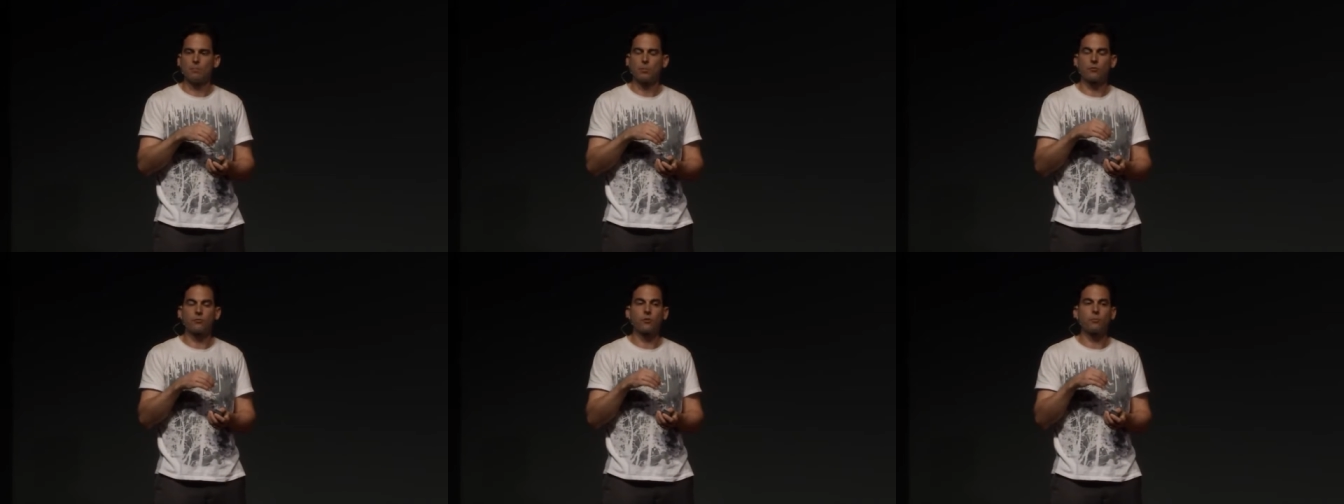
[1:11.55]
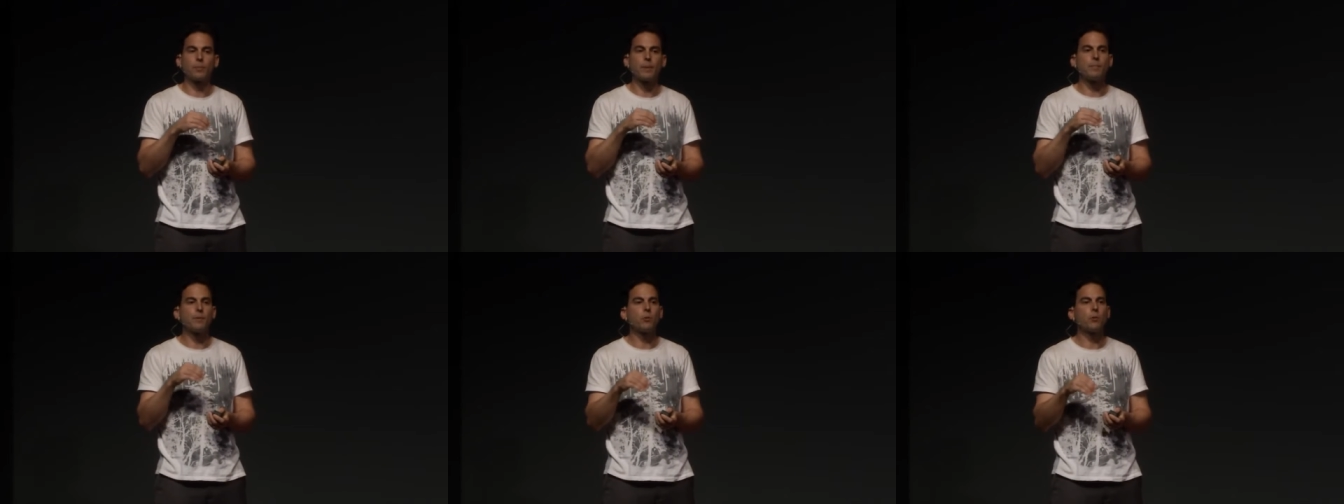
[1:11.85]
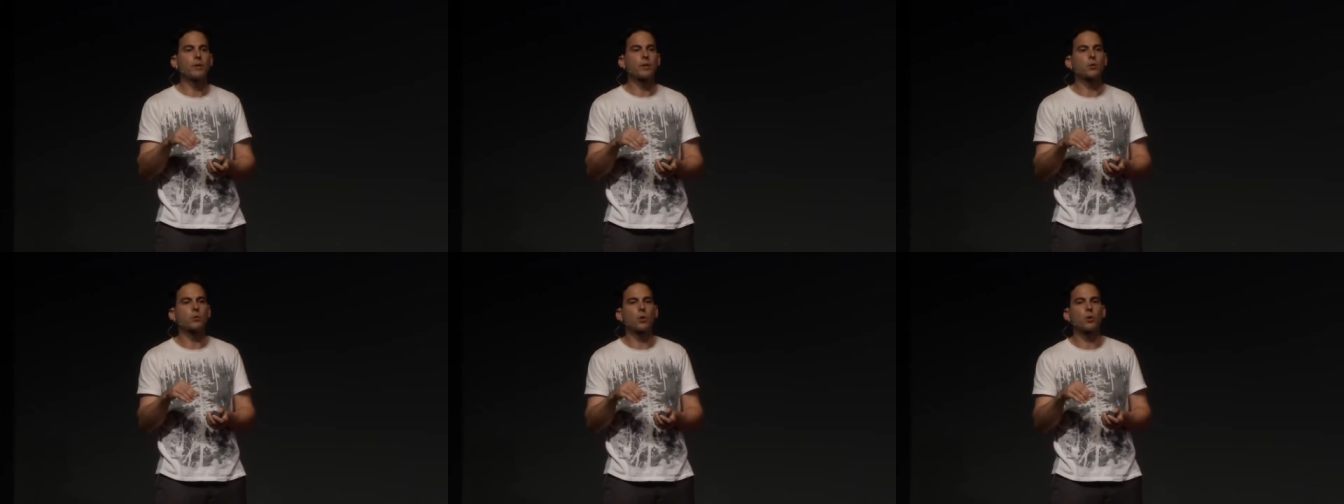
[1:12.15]
But for people
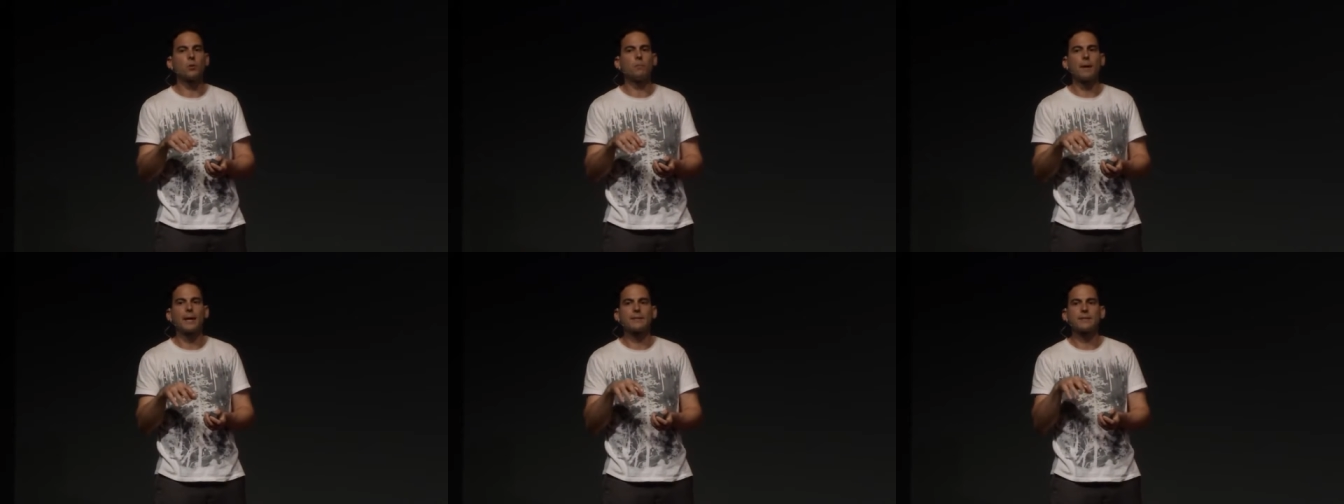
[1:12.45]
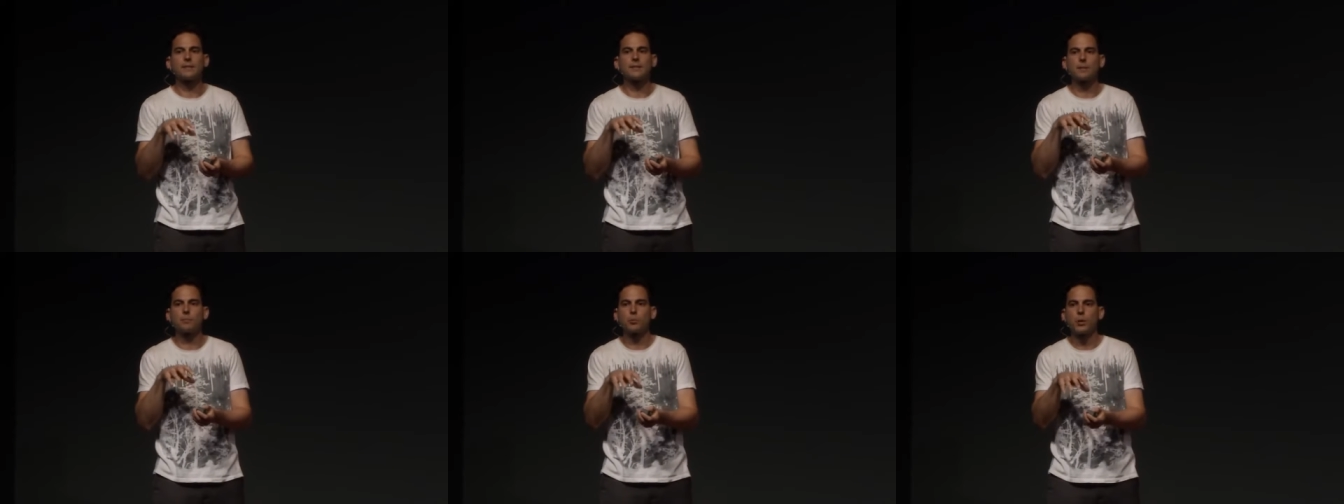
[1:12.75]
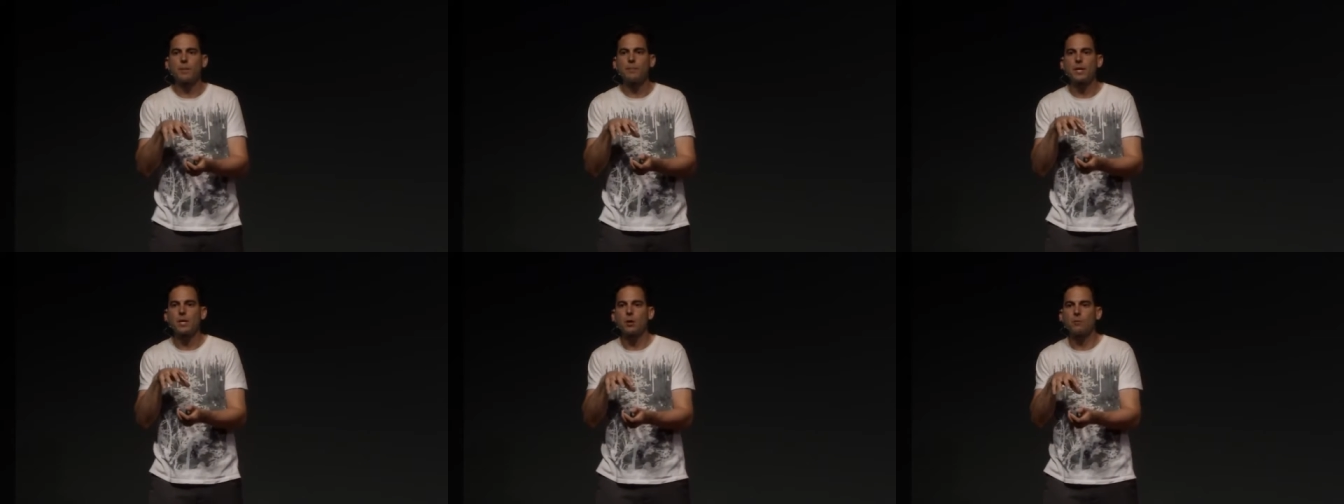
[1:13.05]
with a growth mindset, the
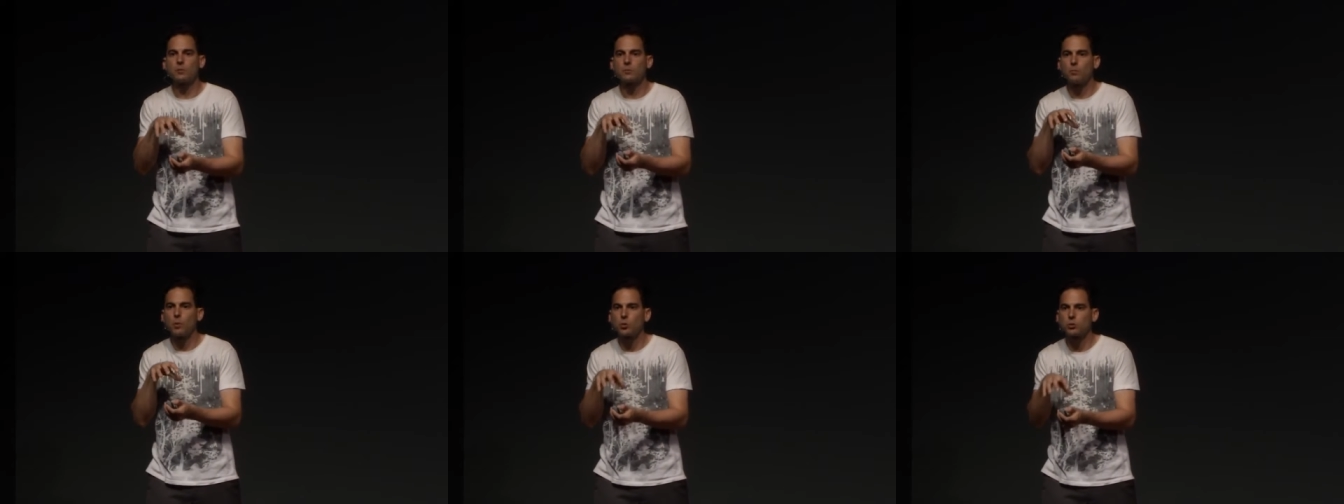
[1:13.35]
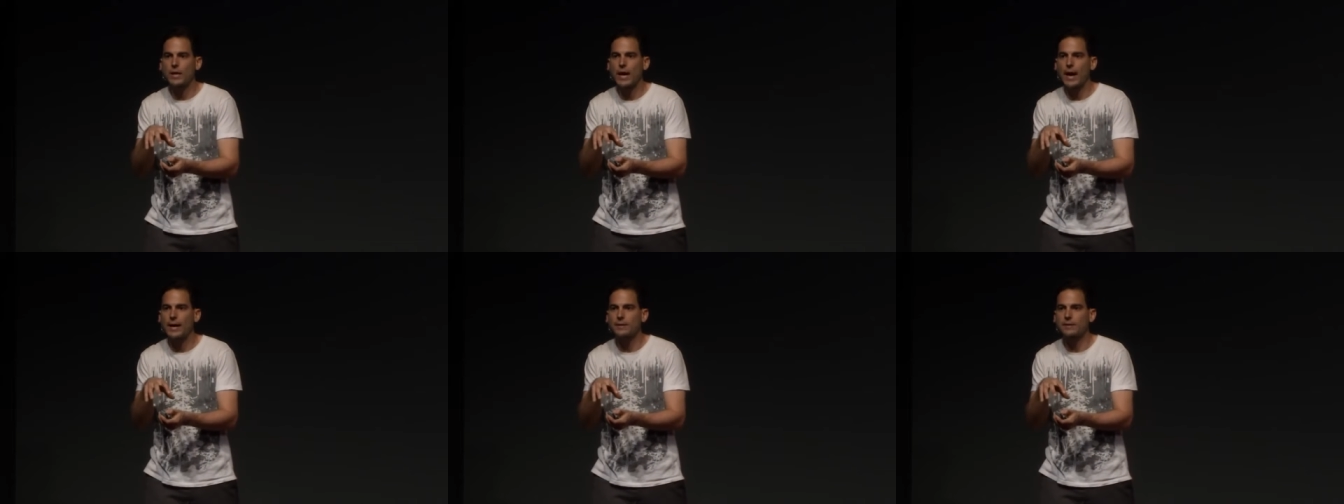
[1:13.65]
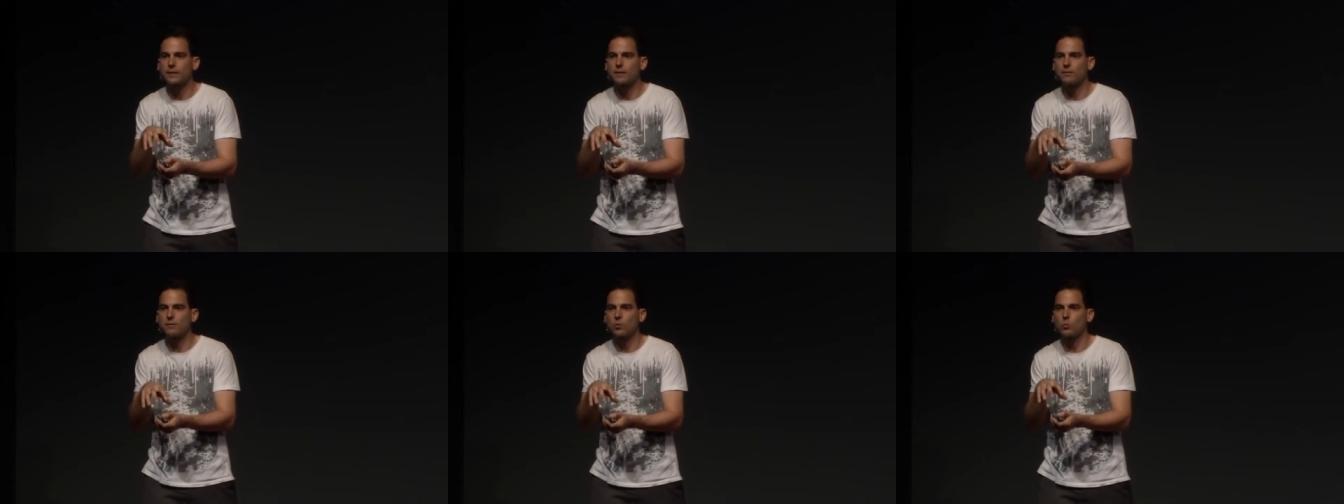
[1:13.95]
brain becomes most
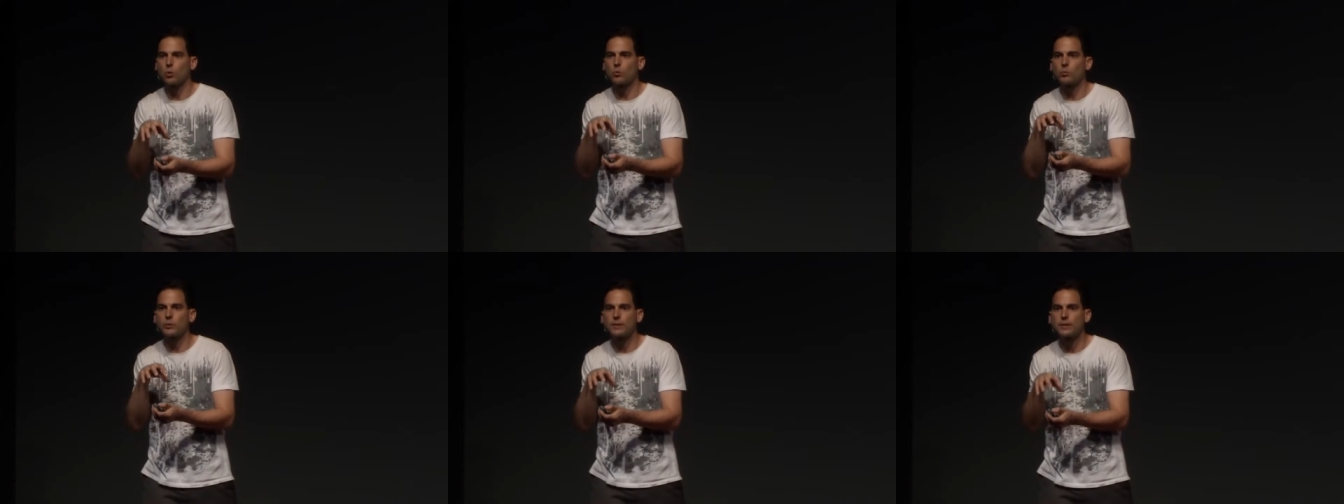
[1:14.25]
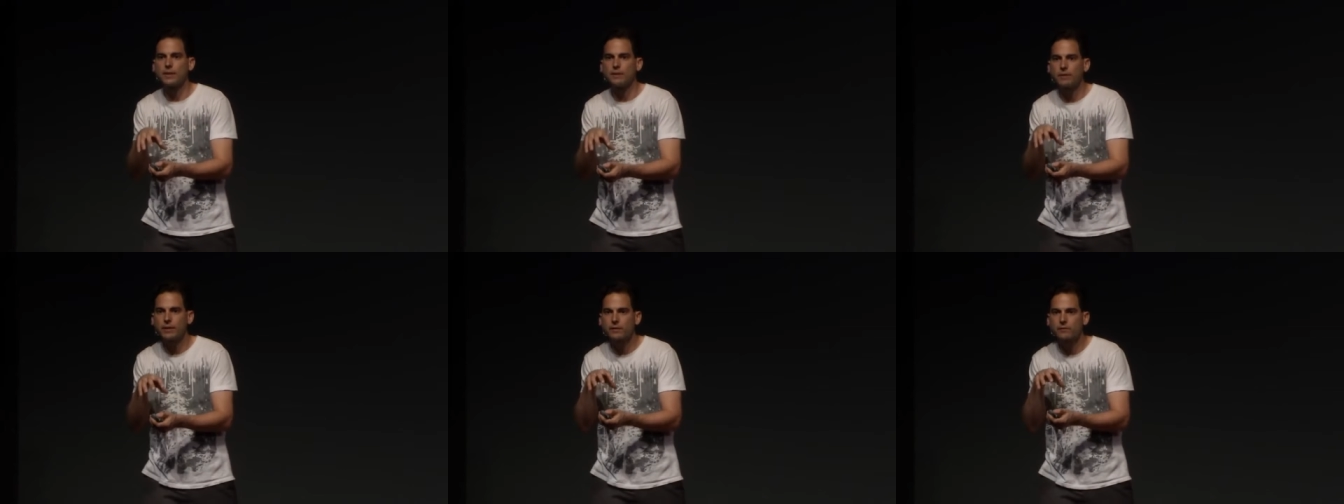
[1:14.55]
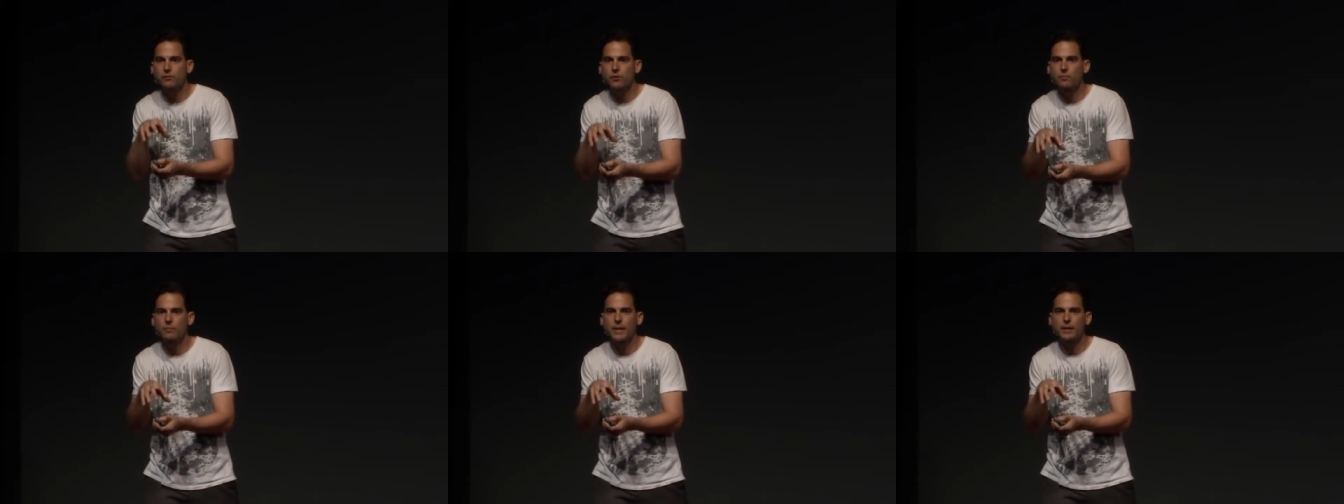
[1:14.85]
active when receiving
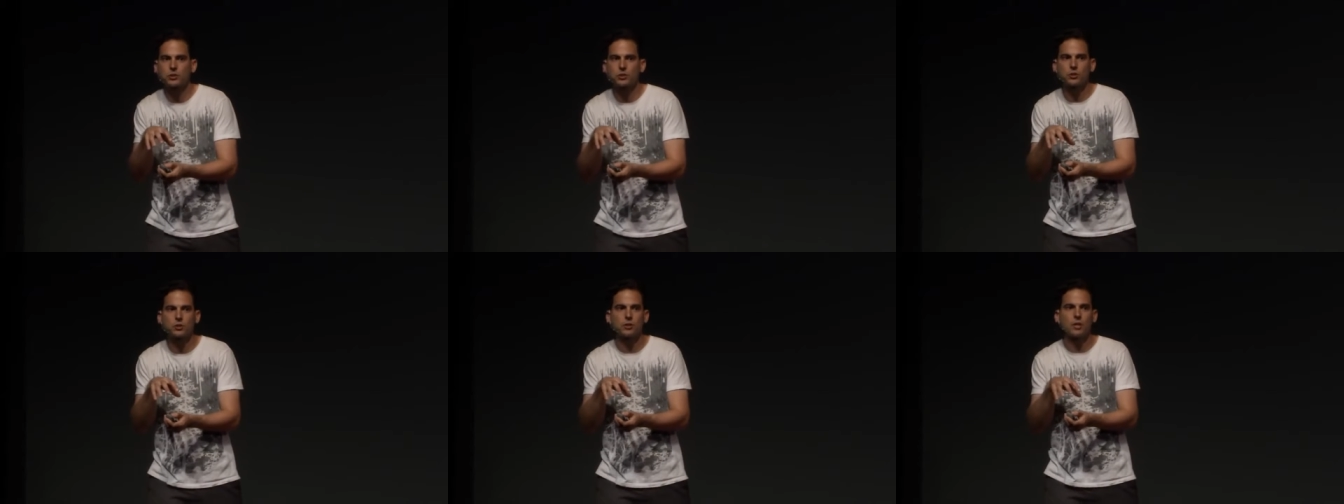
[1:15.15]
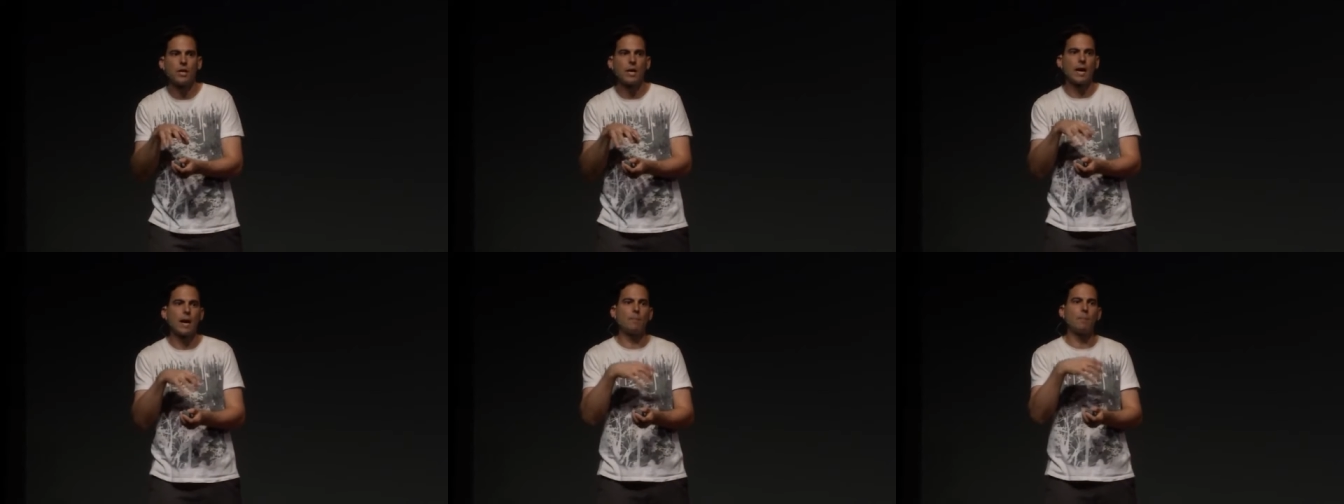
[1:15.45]
information